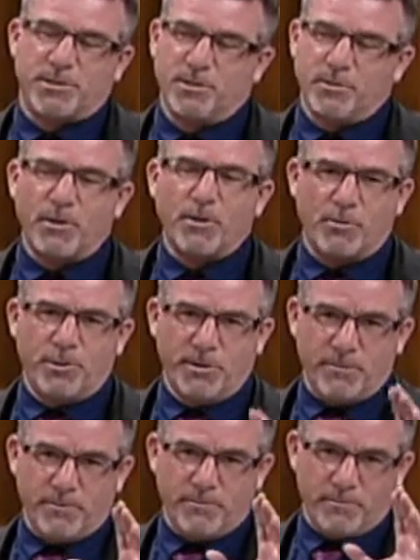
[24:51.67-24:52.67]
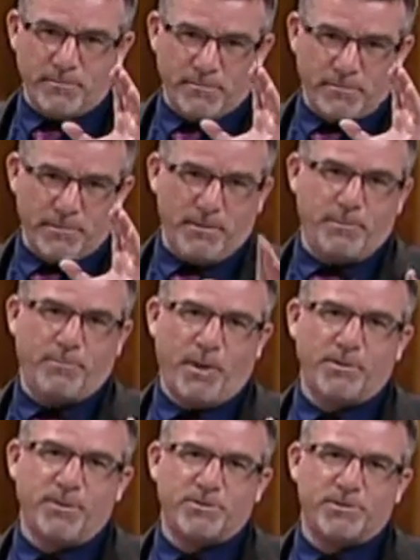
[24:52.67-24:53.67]
So could the
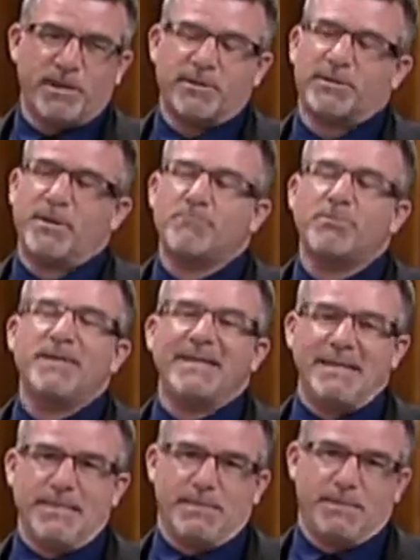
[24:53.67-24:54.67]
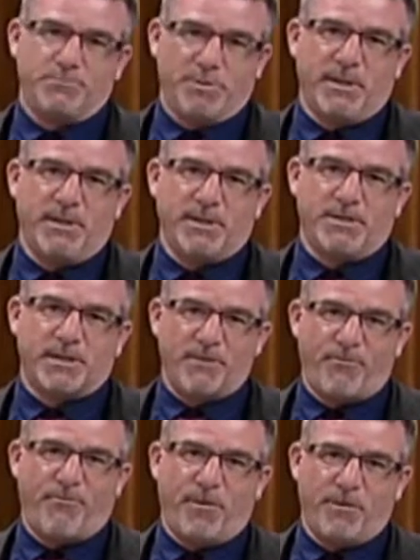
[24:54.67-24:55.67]
Parliamentary Secretary please, please
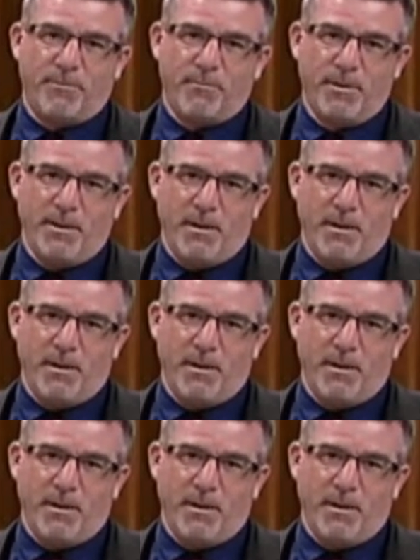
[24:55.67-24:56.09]
confirm